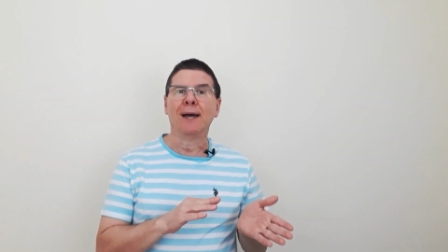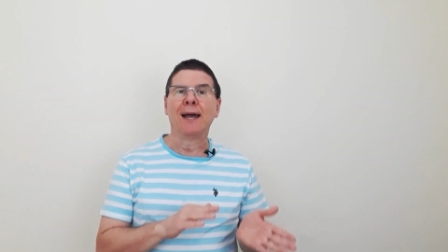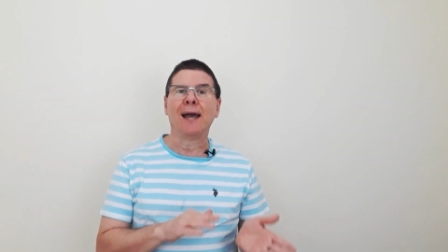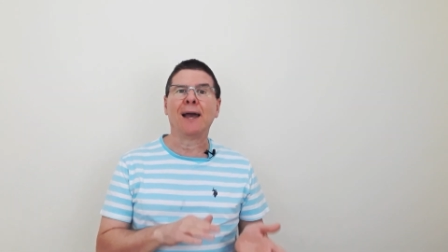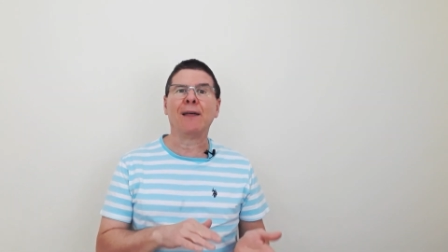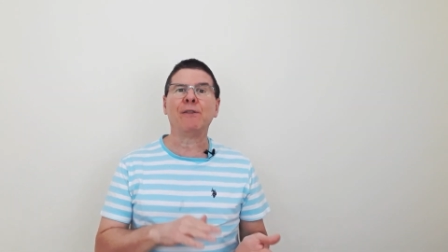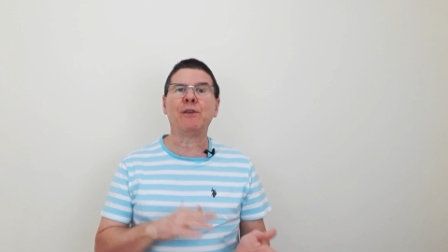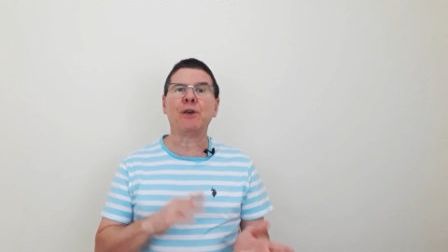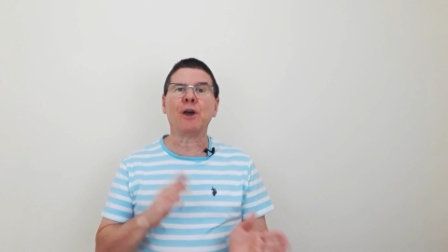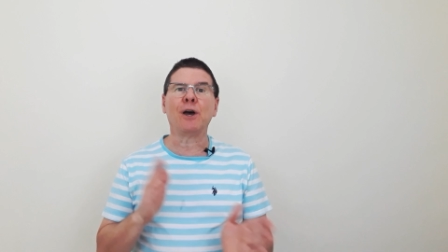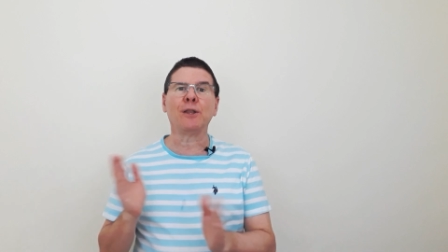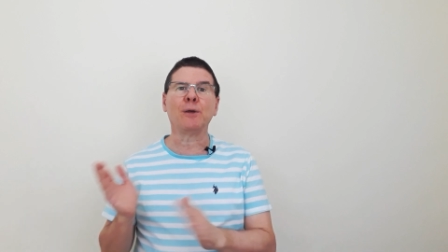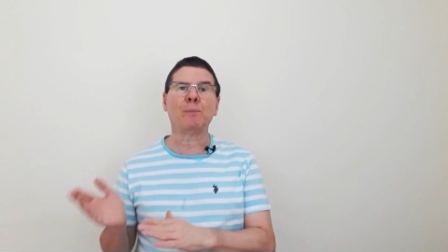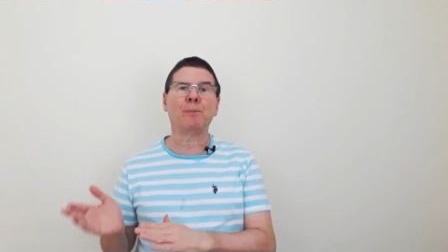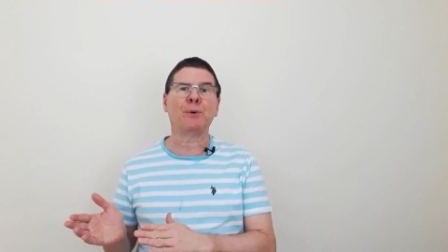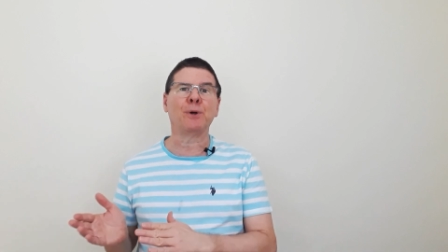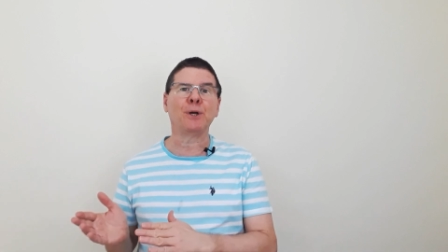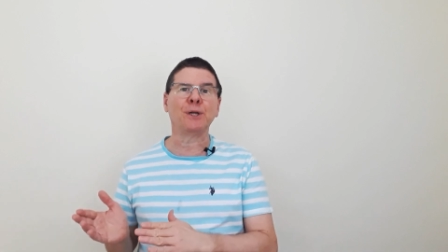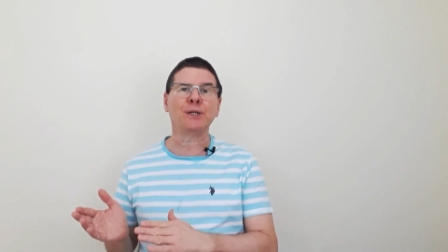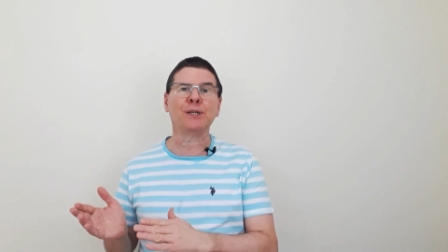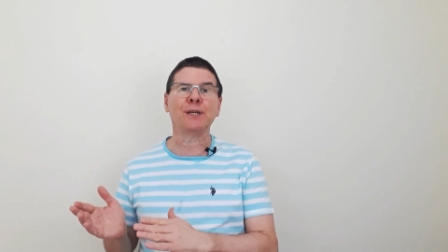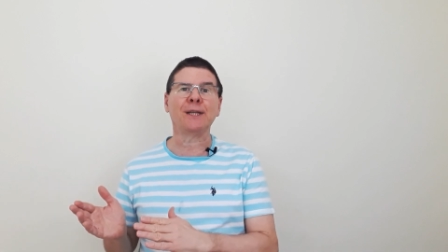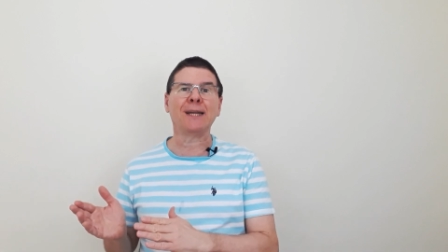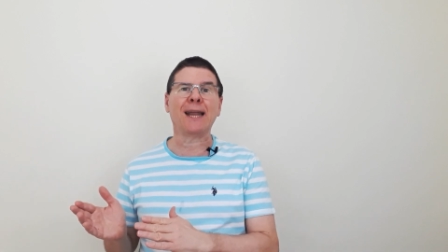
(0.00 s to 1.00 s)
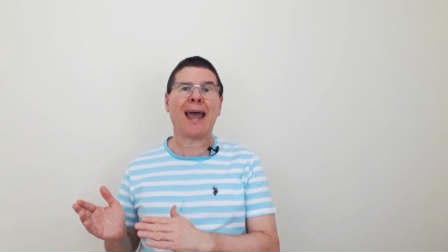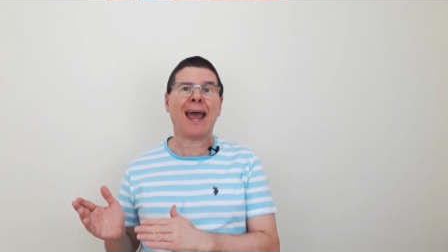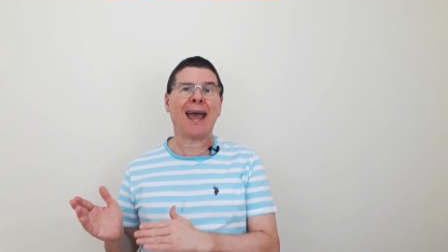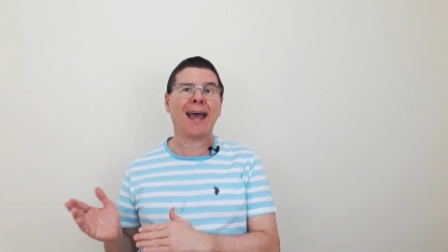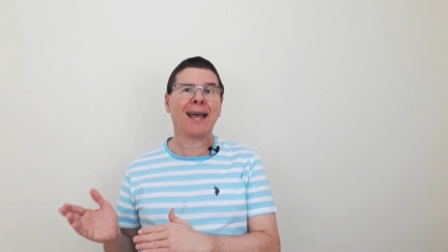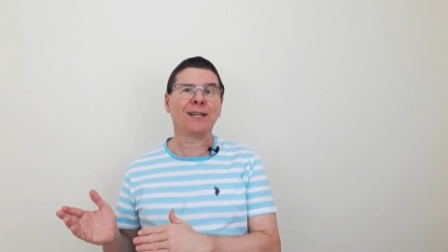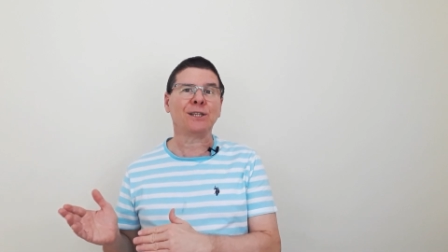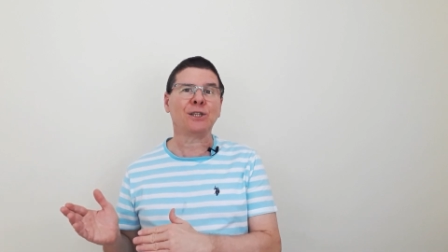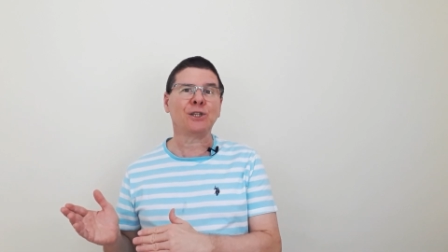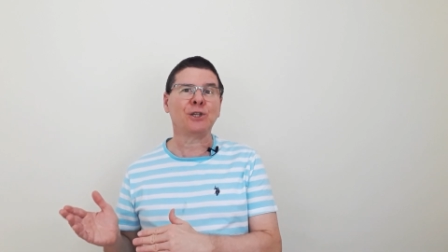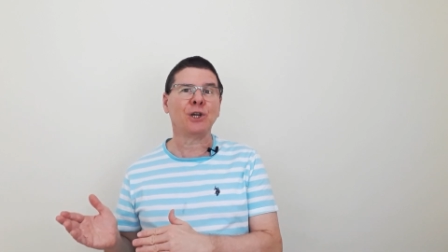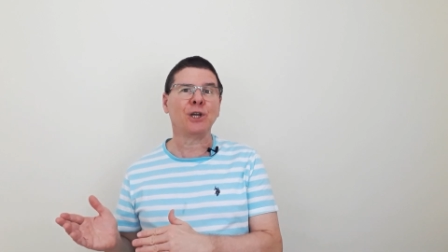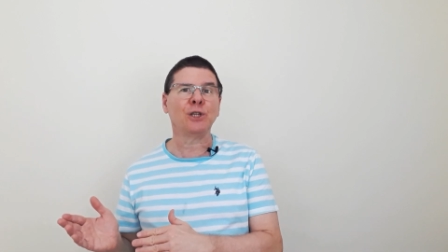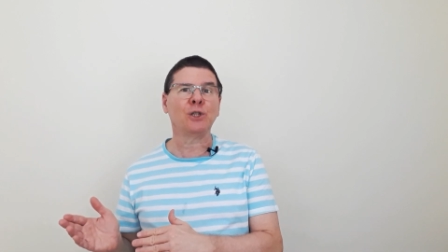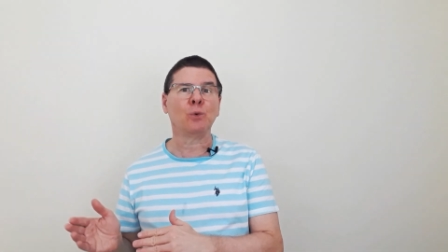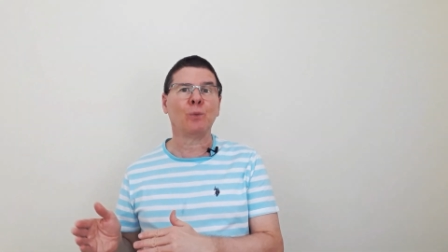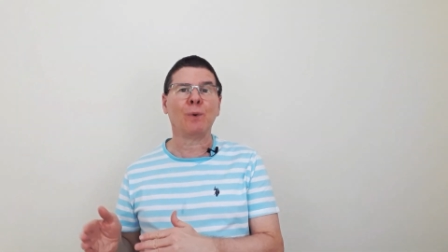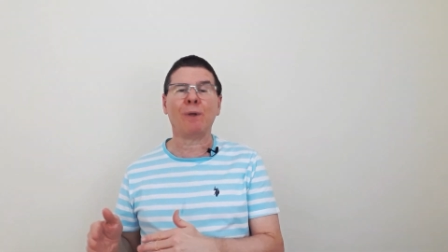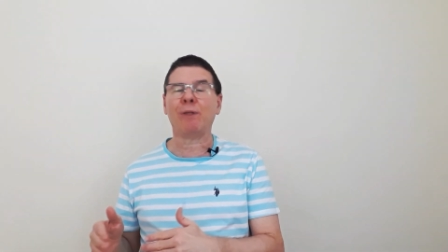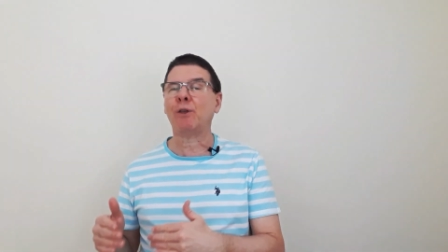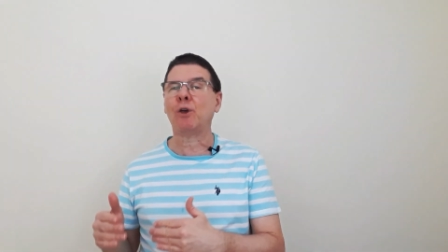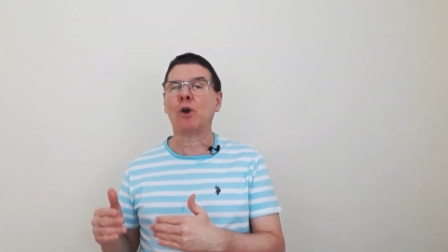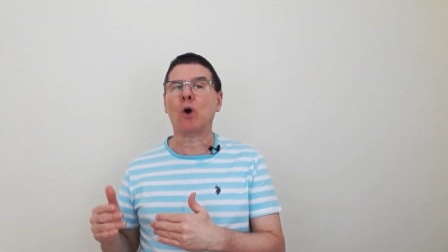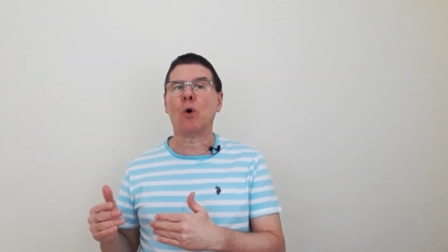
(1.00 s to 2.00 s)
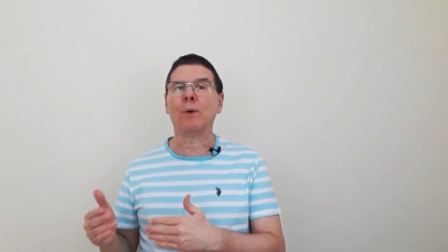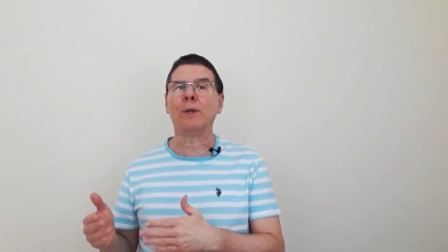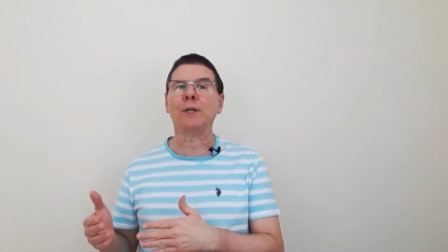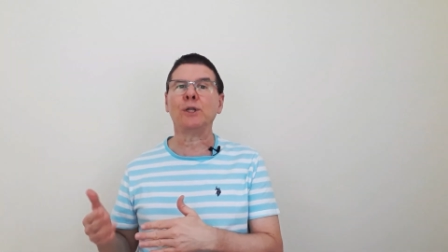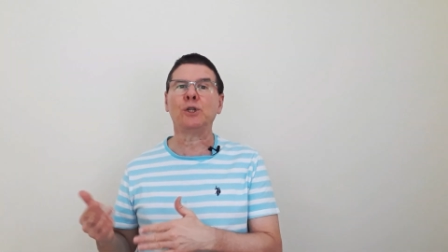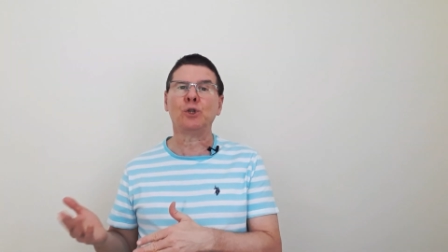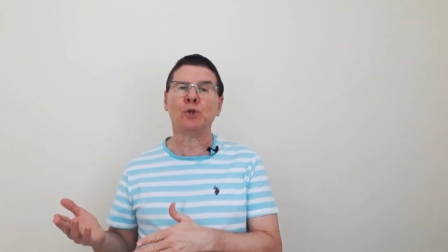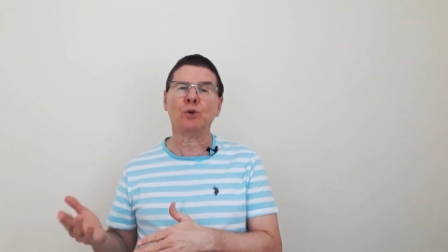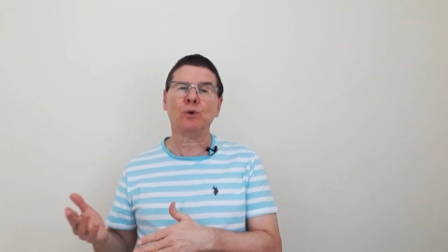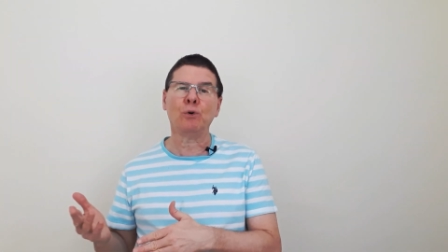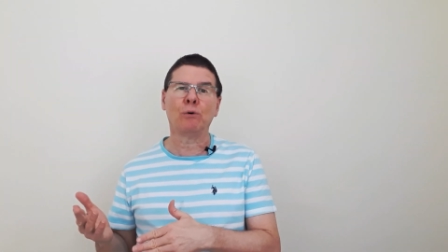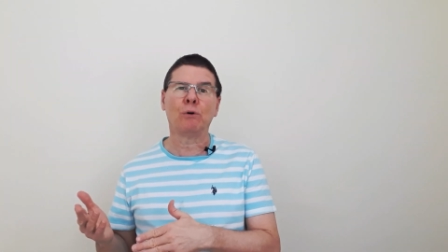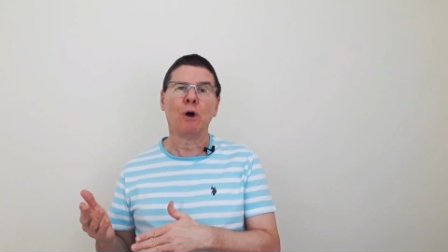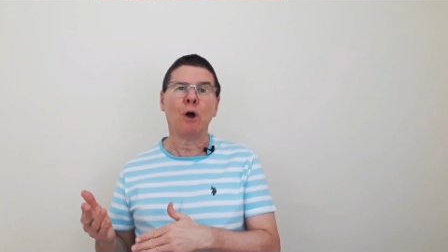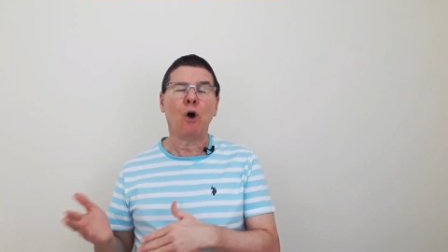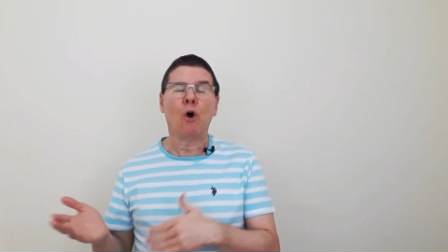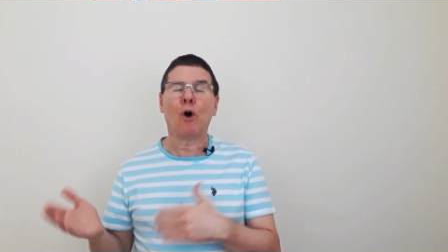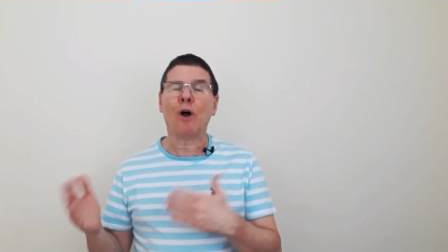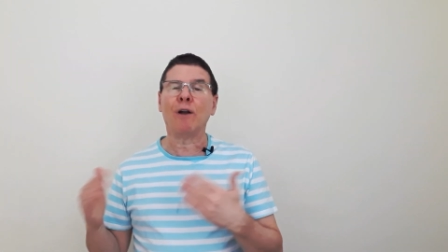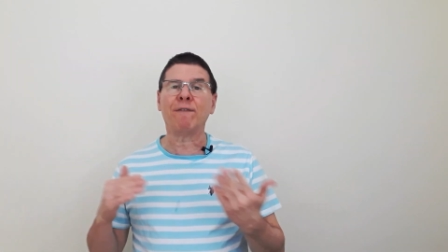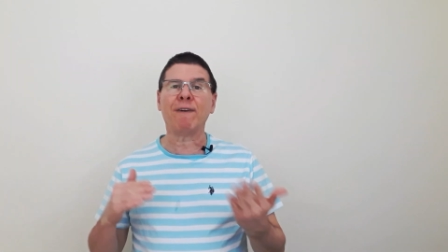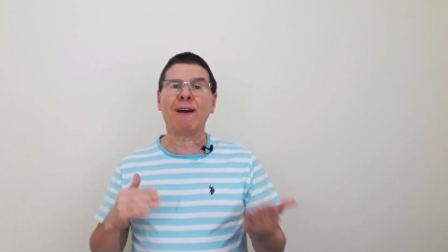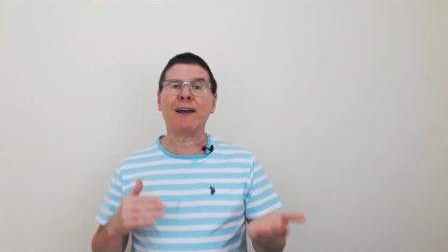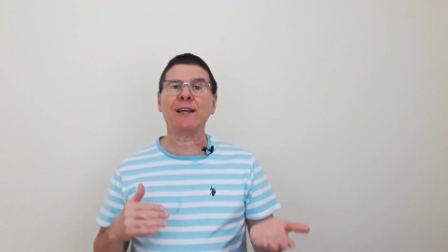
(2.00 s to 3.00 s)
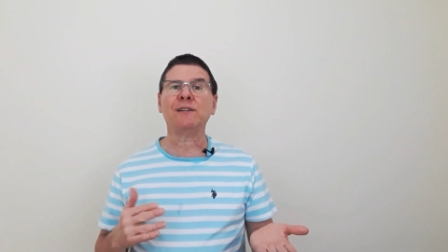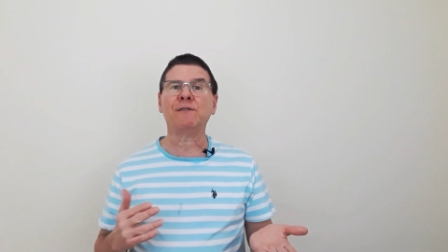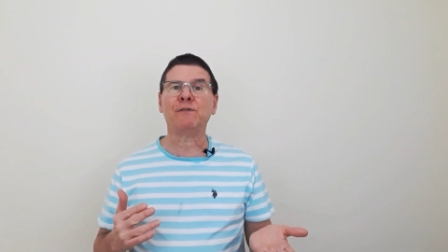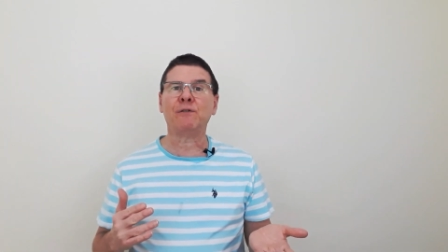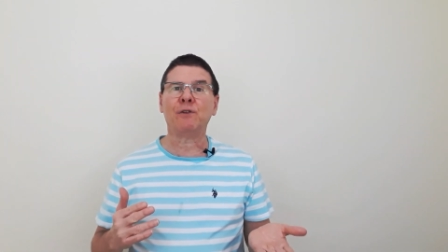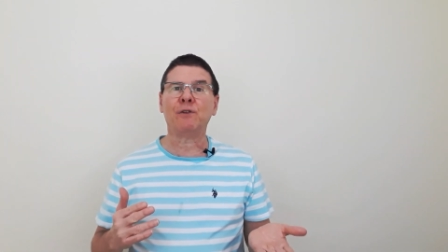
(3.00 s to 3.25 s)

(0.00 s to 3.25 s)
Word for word: and the other person answers with going to or vice